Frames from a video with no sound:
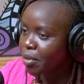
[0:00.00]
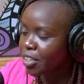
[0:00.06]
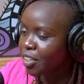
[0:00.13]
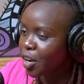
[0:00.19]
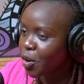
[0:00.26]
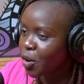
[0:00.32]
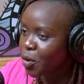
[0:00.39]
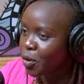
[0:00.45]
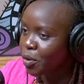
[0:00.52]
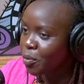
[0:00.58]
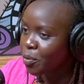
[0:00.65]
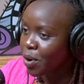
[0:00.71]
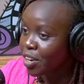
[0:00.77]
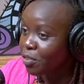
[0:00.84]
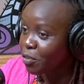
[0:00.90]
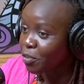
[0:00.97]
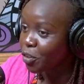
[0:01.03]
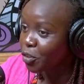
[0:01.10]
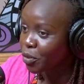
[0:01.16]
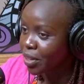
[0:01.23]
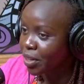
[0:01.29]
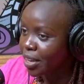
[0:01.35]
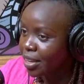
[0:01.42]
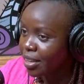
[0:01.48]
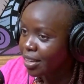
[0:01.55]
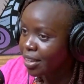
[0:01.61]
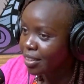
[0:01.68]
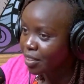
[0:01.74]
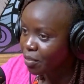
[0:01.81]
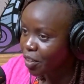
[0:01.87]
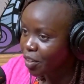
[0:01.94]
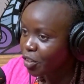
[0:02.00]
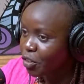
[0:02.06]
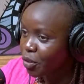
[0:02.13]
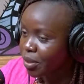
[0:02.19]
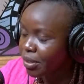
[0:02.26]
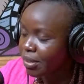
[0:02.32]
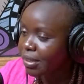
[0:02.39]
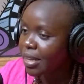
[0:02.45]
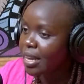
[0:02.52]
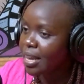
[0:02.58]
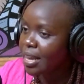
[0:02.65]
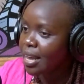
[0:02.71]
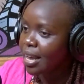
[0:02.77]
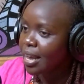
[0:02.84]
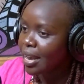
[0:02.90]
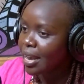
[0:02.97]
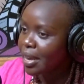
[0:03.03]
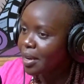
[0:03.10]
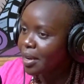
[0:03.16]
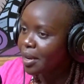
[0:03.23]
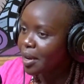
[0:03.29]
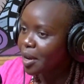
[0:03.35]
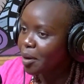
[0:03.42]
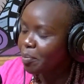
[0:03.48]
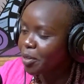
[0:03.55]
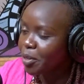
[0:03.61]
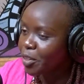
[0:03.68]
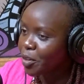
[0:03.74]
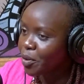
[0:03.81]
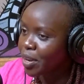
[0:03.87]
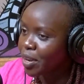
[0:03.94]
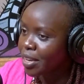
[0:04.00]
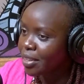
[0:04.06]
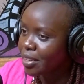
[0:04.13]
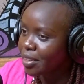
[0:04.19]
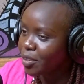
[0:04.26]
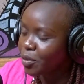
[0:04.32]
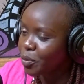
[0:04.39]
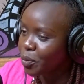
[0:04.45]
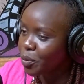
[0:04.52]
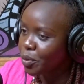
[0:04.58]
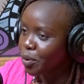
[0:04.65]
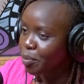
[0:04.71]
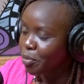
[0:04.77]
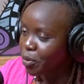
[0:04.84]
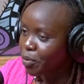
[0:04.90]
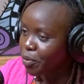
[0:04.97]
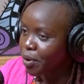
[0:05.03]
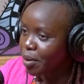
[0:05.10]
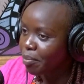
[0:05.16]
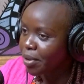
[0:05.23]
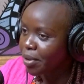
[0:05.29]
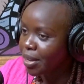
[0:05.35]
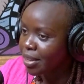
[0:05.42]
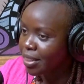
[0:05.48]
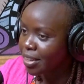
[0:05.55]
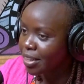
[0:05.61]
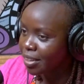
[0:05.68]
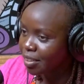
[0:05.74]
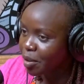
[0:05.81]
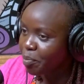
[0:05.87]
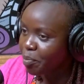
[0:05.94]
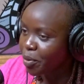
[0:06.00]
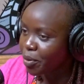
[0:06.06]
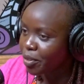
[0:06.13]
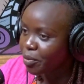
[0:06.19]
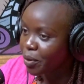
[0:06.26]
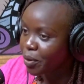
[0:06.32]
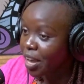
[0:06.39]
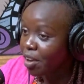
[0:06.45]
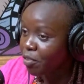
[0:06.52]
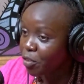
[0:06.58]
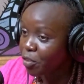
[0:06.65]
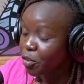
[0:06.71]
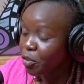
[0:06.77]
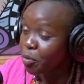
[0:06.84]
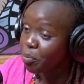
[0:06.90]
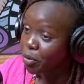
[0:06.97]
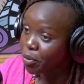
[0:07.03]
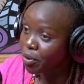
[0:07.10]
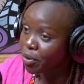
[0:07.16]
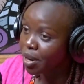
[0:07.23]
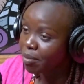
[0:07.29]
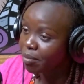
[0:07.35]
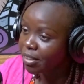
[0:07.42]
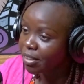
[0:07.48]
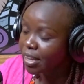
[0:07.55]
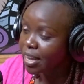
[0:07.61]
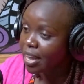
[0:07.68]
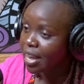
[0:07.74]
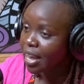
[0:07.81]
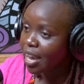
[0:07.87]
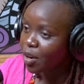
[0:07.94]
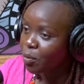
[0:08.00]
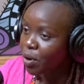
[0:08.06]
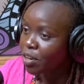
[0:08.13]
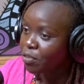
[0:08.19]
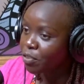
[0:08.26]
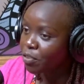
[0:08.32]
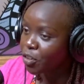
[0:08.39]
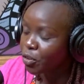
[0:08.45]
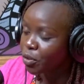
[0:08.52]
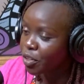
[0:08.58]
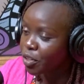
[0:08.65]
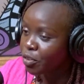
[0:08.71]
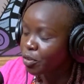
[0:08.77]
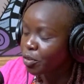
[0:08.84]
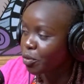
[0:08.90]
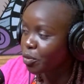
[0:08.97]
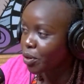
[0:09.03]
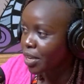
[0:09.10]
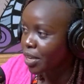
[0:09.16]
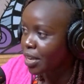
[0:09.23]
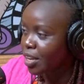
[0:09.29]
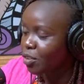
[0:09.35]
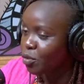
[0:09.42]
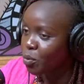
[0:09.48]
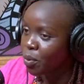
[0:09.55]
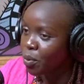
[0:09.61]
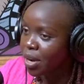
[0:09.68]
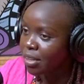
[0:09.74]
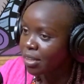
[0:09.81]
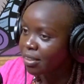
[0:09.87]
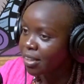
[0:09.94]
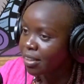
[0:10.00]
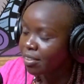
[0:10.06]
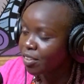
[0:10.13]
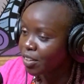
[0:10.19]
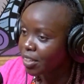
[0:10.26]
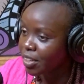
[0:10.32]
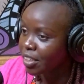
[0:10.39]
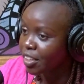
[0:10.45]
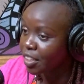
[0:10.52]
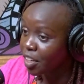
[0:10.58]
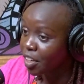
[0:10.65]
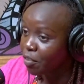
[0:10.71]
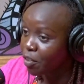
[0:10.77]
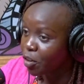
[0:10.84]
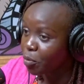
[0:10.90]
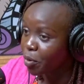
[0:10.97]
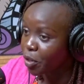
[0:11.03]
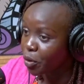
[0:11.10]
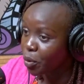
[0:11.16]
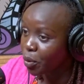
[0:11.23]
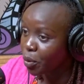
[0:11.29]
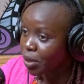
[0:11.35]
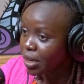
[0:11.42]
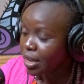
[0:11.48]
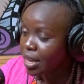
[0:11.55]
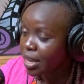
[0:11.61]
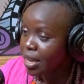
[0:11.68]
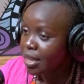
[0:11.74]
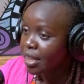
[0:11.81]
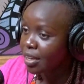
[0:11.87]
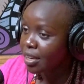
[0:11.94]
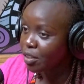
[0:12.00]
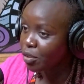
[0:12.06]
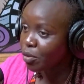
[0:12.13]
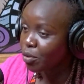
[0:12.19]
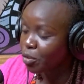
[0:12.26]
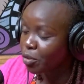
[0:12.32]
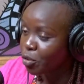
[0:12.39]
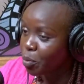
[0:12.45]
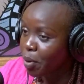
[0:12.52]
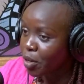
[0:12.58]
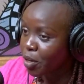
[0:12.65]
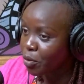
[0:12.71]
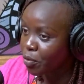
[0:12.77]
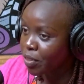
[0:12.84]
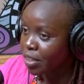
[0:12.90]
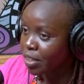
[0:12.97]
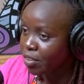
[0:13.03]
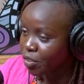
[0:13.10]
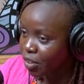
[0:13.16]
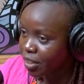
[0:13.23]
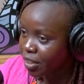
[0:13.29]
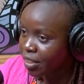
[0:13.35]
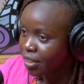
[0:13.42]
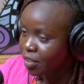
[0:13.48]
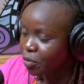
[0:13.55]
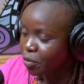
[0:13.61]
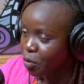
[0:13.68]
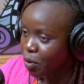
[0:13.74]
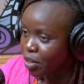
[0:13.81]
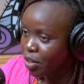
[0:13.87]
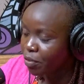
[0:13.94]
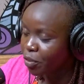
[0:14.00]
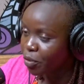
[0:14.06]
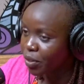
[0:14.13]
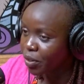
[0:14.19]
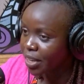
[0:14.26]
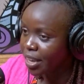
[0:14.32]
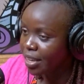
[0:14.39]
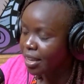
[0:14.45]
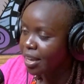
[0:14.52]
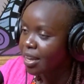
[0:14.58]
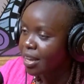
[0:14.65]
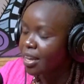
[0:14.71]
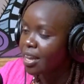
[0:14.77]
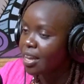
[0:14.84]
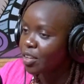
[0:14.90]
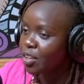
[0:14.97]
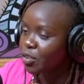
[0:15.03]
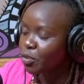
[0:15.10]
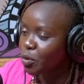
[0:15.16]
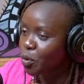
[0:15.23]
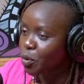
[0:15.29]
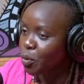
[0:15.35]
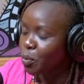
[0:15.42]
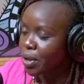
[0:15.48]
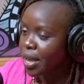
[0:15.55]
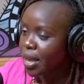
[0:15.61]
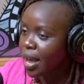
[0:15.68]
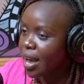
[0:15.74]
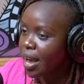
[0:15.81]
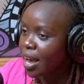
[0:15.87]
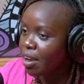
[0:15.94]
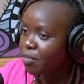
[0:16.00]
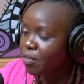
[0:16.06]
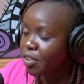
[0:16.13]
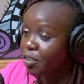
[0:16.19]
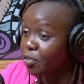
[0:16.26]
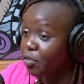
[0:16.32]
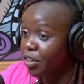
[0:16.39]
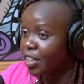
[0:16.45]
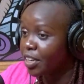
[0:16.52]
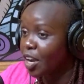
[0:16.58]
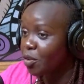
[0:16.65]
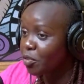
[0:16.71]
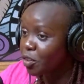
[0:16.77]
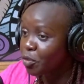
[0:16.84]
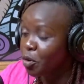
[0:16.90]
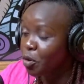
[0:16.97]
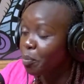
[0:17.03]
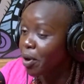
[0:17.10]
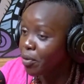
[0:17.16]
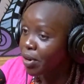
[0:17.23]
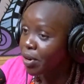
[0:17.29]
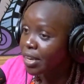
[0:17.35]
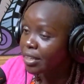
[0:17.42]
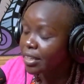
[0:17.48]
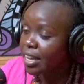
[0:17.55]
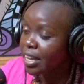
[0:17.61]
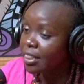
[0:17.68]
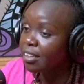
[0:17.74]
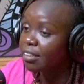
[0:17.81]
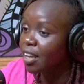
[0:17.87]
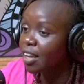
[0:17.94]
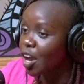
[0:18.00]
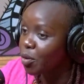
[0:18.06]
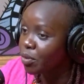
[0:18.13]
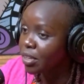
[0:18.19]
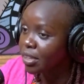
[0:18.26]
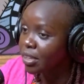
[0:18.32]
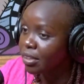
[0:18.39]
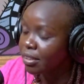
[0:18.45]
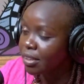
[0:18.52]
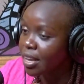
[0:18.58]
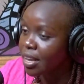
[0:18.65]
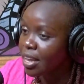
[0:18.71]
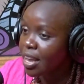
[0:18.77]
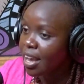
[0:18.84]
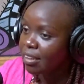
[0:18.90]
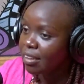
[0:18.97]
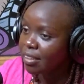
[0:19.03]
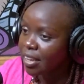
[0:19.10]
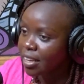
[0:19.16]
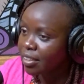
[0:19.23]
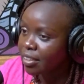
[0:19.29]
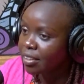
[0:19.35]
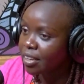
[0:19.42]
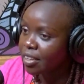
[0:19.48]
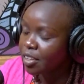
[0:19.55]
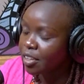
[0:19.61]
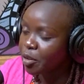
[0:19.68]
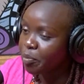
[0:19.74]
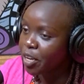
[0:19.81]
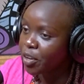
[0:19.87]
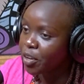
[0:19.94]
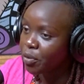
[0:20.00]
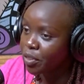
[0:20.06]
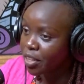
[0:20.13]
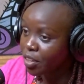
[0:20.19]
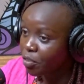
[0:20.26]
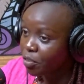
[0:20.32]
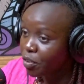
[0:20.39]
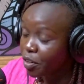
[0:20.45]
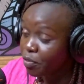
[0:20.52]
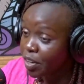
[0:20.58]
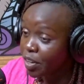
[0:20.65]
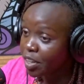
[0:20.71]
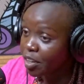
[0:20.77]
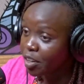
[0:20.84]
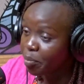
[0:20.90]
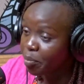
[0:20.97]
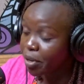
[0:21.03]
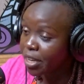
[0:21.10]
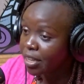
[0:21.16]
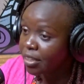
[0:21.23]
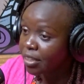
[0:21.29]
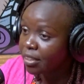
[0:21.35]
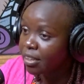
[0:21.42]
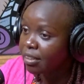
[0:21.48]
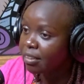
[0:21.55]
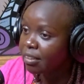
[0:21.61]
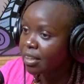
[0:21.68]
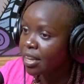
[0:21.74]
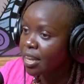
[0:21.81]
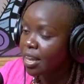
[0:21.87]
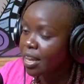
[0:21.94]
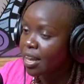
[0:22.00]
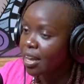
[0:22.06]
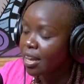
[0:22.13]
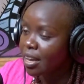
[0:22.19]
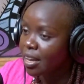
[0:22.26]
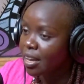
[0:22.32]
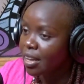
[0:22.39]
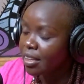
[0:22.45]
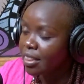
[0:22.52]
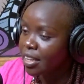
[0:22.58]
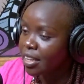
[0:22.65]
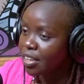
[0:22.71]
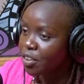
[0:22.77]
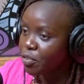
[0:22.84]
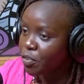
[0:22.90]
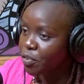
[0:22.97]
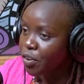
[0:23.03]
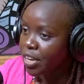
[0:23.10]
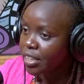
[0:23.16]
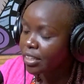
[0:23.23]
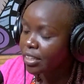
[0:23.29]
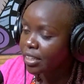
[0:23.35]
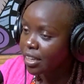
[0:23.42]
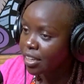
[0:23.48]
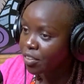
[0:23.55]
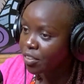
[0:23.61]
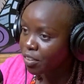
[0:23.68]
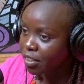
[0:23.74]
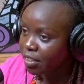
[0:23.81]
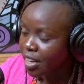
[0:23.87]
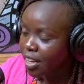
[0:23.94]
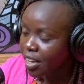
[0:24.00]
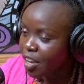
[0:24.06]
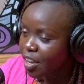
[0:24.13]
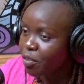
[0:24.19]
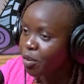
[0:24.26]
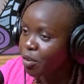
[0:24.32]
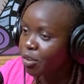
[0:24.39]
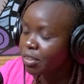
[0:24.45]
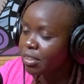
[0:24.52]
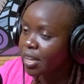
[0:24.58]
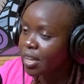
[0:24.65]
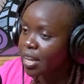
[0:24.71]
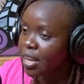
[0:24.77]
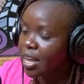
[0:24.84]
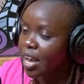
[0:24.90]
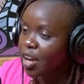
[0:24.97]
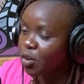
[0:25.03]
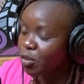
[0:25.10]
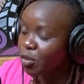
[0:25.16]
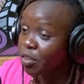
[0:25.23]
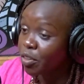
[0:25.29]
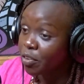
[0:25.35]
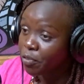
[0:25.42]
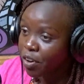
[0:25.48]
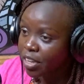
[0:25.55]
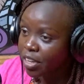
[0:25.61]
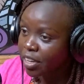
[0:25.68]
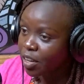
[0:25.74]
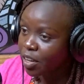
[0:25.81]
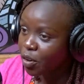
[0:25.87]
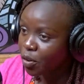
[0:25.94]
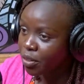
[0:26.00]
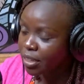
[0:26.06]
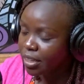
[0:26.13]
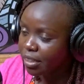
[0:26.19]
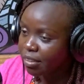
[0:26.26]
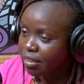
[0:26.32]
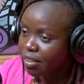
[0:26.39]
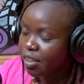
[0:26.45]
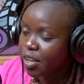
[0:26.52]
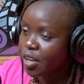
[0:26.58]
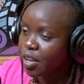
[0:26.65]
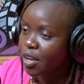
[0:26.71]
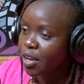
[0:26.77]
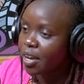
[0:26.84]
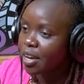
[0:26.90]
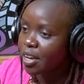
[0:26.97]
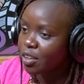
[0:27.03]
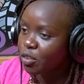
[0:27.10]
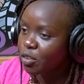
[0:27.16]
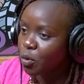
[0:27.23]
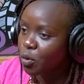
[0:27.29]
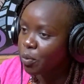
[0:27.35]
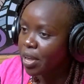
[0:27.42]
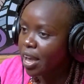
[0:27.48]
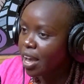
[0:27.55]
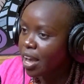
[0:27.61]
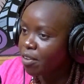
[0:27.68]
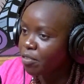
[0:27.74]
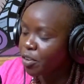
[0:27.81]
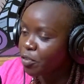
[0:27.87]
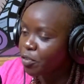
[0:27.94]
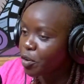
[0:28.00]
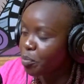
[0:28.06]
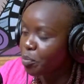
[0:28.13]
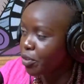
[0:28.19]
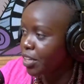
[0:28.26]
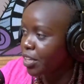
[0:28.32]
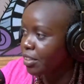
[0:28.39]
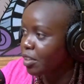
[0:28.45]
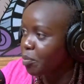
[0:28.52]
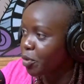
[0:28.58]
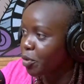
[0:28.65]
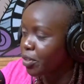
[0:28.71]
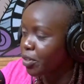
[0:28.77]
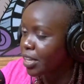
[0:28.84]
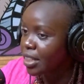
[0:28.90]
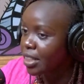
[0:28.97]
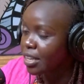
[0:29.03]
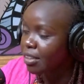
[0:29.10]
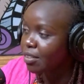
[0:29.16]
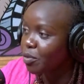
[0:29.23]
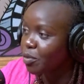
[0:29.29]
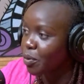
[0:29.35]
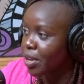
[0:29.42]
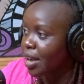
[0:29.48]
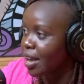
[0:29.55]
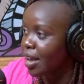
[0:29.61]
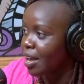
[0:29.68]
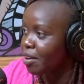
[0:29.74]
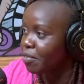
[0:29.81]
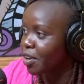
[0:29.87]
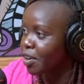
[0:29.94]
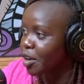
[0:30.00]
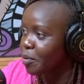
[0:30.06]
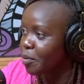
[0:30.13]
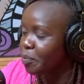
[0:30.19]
measure on World Vision Kenya interventions. And particularly to our program that I support. We have different programs, and World Vision is also geared toward strategic development goal. That is also part of the strategy for World Vision Kenya. So we have different countries we operate, and these counties are selected depending on the different vulnerabilities, the different illiteracy levels, and also the fragile context. So we have different projects supporting this. We have